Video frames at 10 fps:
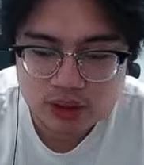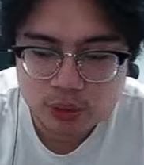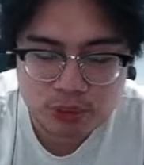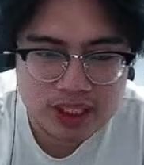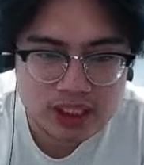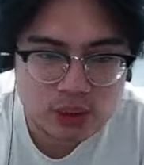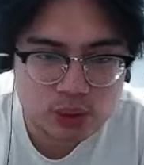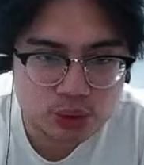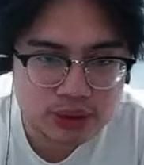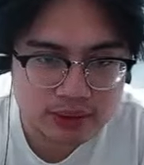Really low
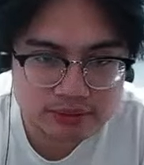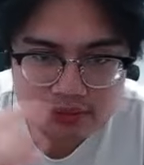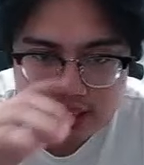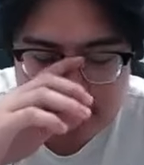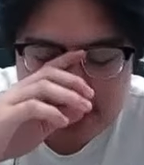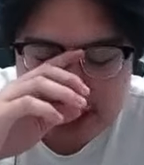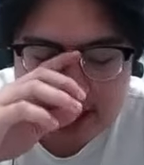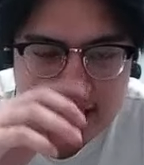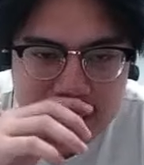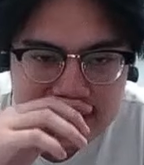cooldown, especially in
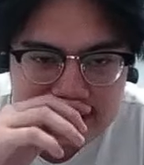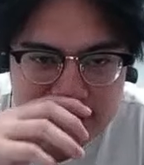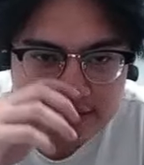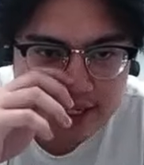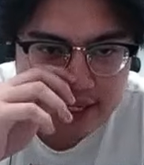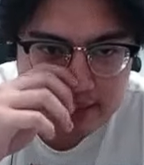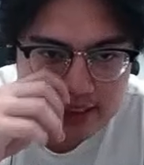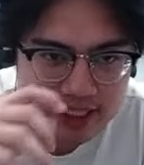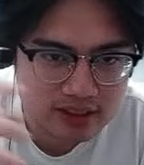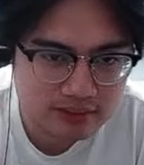the late stage of the game. It's
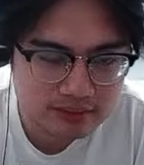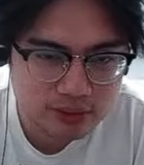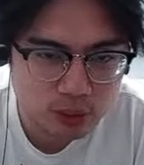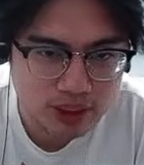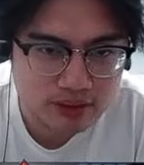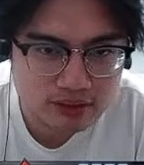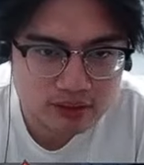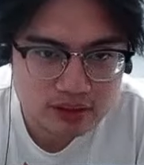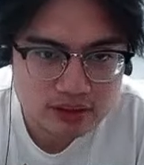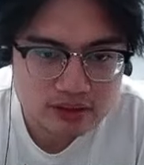like, what?
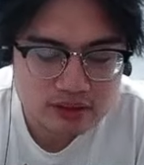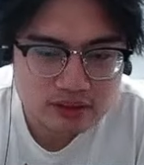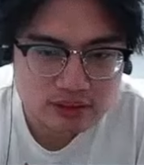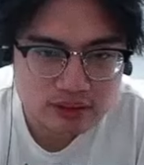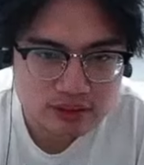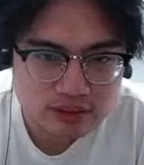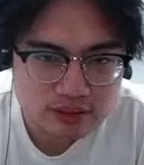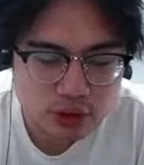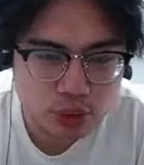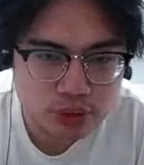
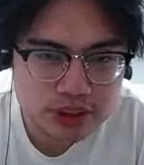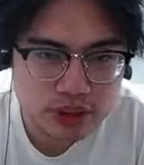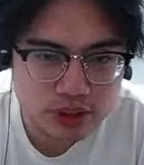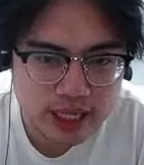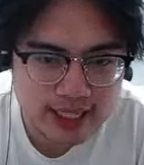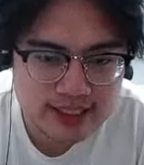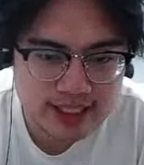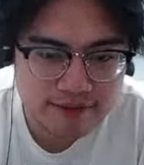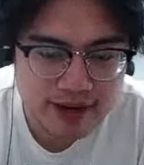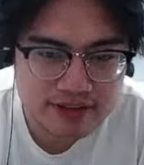Your ulti has like
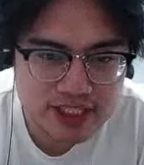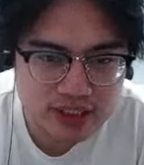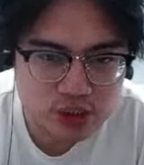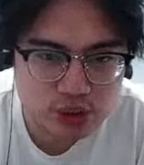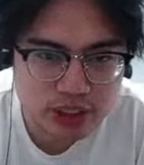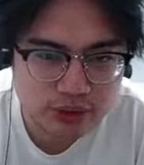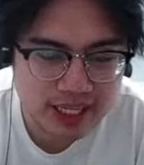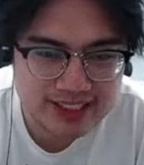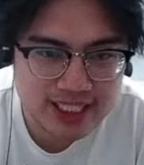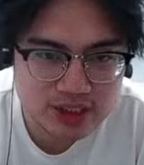a 5 seconds cooldown or
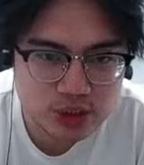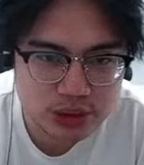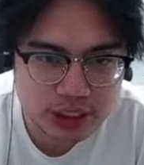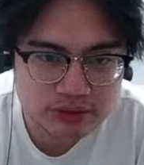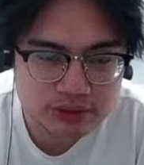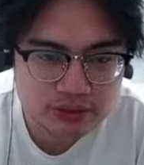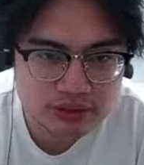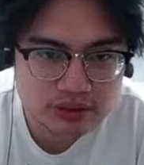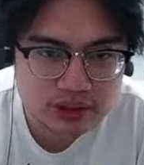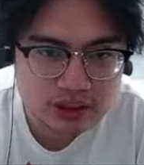8 seconds cooldown.
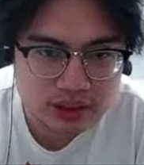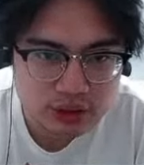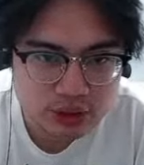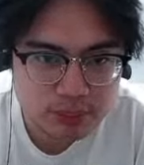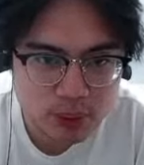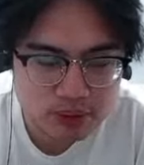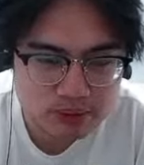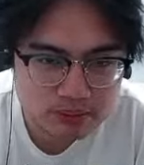Good poke.